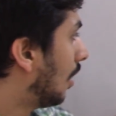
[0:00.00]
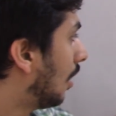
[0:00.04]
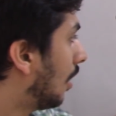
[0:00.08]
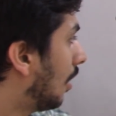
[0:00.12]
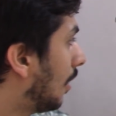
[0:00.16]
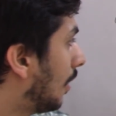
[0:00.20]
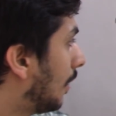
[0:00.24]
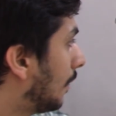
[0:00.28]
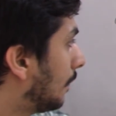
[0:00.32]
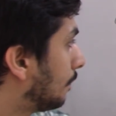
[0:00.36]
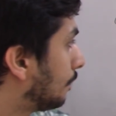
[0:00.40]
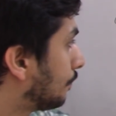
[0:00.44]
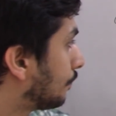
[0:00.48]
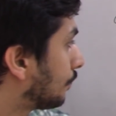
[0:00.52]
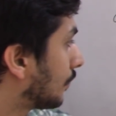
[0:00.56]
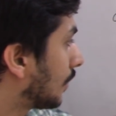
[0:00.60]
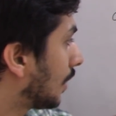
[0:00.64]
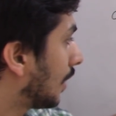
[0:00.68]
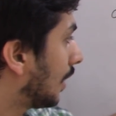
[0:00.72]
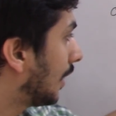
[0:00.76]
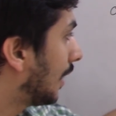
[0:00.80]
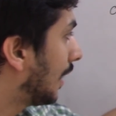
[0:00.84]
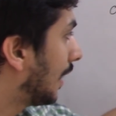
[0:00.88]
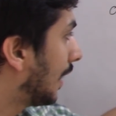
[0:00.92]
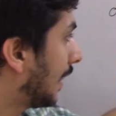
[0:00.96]
um,
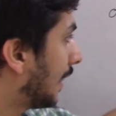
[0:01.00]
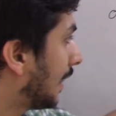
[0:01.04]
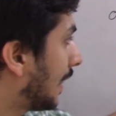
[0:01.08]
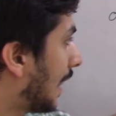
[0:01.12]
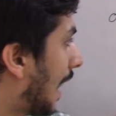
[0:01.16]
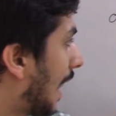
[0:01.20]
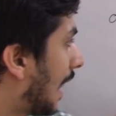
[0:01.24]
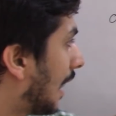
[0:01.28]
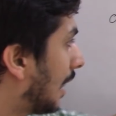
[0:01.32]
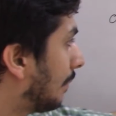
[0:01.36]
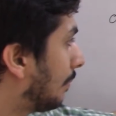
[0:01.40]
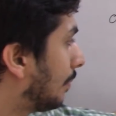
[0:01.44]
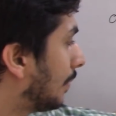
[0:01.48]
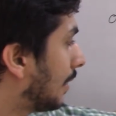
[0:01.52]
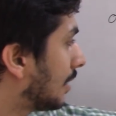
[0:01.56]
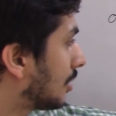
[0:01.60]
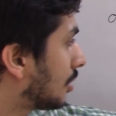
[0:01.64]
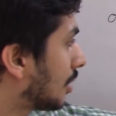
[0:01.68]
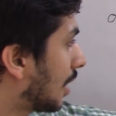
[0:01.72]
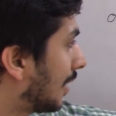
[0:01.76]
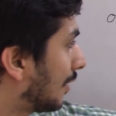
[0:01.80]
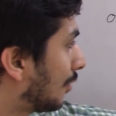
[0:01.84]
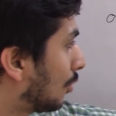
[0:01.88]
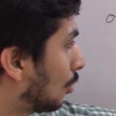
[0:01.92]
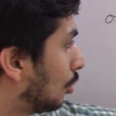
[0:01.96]
in high
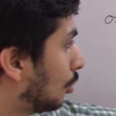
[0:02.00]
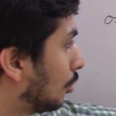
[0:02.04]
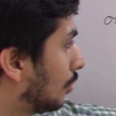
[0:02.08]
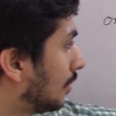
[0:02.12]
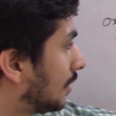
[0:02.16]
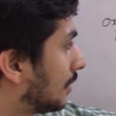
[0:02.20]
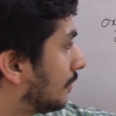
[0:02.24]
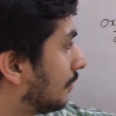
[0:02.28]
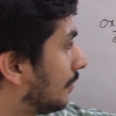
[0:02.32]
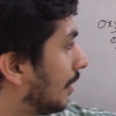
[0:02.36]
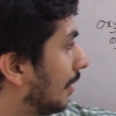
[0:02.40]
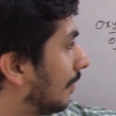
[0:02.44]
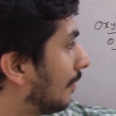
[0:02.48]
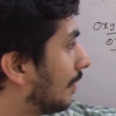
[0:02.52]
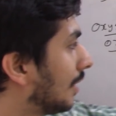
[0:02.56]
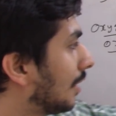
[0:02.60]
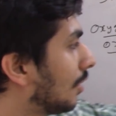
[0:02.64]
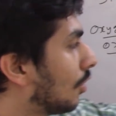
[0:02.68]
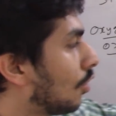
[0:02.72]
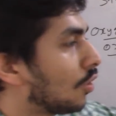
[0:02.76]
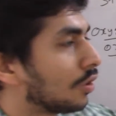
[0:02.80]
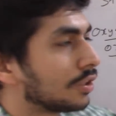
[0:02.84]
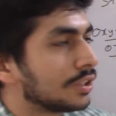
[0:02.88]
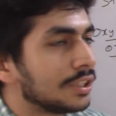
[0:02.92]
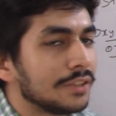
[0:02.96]
pH, I told you it's favoring
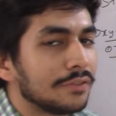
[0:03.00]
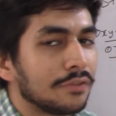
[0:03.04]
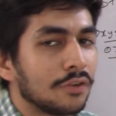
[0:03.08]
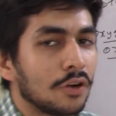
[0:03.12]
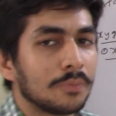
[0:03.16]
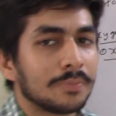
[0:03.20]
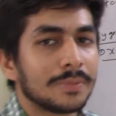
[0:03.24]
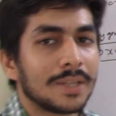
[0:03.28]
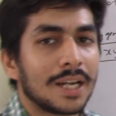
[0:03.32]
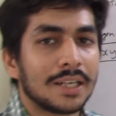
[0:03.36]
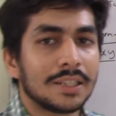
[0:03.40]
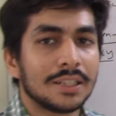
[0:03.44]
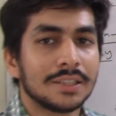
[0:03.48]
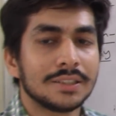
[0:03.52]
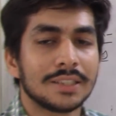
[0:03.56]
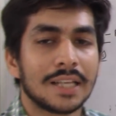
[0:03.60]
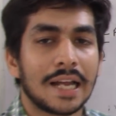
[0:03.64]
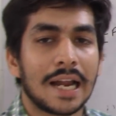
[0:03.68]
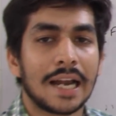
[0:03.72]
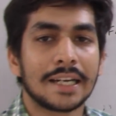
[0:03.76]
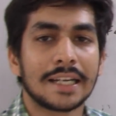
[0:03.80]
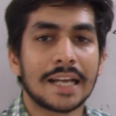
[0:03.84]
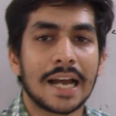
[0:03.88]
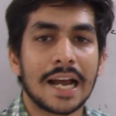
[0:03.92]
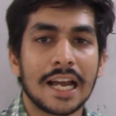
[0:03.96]
oxyform. That is,
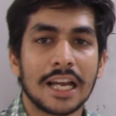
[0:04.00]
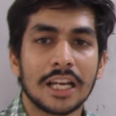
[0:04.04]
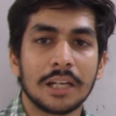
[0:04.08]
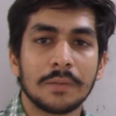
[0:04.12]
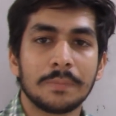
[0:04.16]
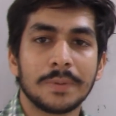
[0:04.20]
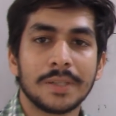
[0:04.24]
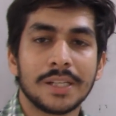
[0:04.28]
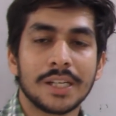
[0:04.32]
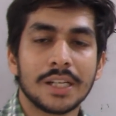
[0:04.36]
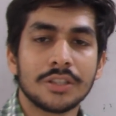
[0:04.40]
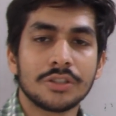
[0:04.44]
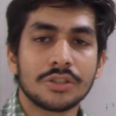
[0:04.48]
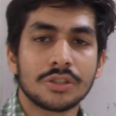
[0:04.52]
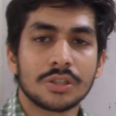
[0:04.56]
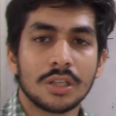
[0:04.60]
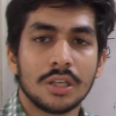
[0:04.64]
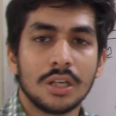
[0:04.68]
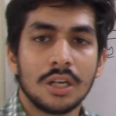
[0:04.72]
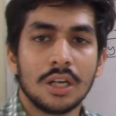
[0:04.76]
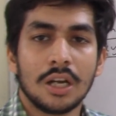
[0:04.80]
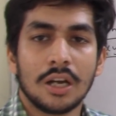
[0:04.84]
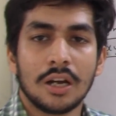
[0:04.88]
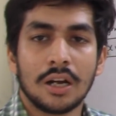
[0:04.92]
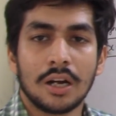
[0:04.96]
at higher pH
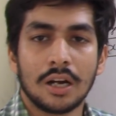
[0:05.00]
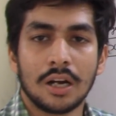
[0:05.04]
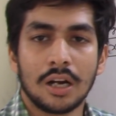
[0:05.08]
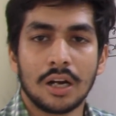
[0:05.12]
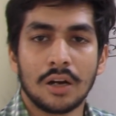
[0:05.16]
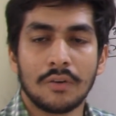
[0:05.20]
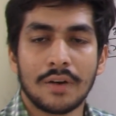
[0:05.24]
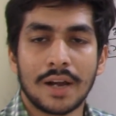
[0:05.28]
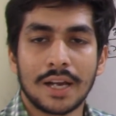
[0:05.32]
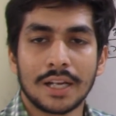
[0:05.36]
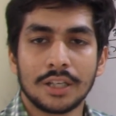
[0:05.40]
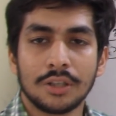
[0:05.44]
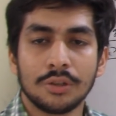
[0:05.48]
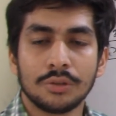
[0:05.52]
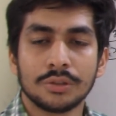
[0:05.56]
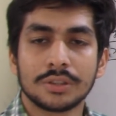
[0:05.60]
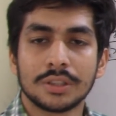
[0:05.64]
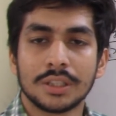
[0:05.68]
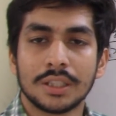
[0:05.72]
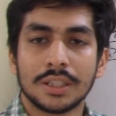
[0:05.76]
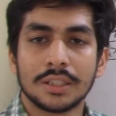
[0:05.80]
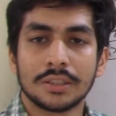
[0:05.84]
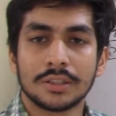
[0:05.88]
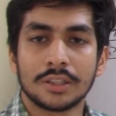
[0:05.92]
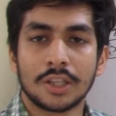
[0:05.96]
uh, values,
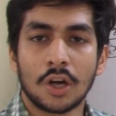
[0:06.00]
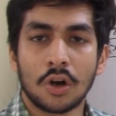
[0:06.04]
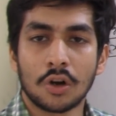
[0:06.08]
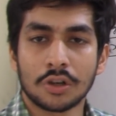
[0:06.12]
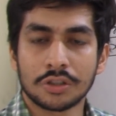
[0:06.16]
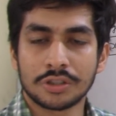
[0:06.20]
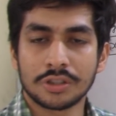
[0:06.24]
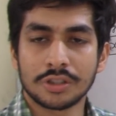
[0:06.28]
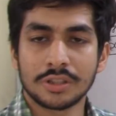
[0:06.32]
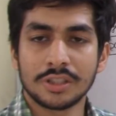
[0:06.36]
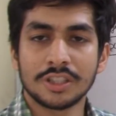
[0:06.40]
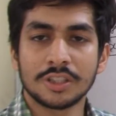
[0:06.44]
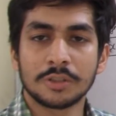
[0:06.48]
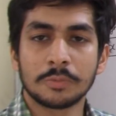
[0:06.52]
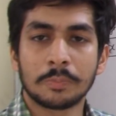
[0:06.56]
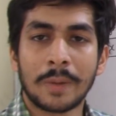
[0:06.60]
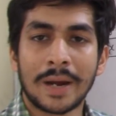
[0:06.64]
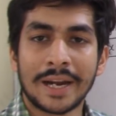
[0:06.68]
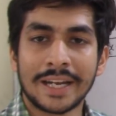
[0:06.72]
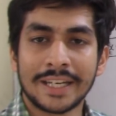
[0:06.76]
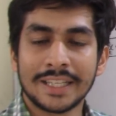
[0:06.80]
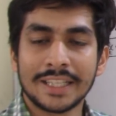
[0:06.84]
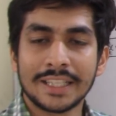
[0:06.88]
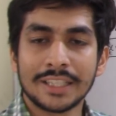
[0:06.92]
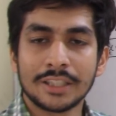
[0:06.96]
the oxygen is
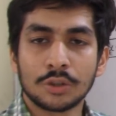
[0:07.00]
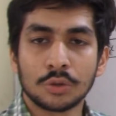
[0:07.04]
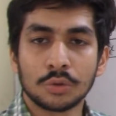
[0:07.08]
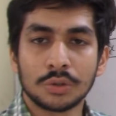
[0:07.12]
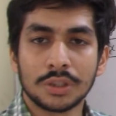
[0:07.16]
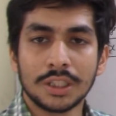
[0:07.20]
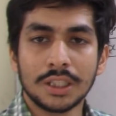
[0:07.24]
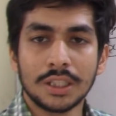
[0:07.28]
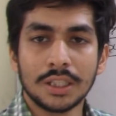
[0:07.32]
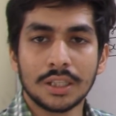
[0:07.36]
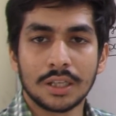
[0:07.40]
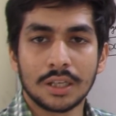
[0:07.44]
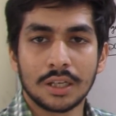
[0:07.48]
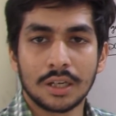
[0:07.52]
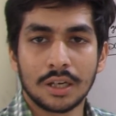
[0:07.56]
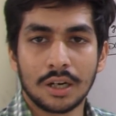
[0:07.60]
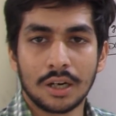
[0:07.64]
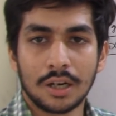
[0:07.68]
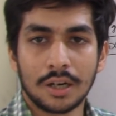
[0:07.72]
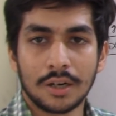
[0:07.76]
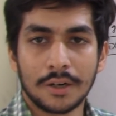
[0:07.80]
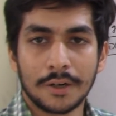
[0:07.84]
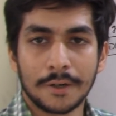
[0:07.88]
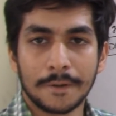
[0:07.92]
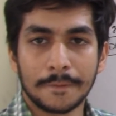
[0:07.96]
binding to the
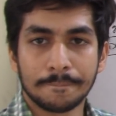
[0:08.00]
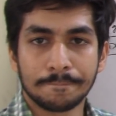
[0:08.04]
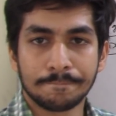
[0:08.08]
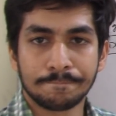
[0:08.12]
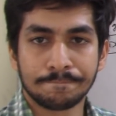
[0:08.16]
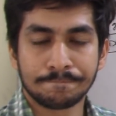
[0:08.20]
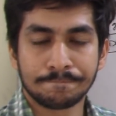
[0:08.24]
um,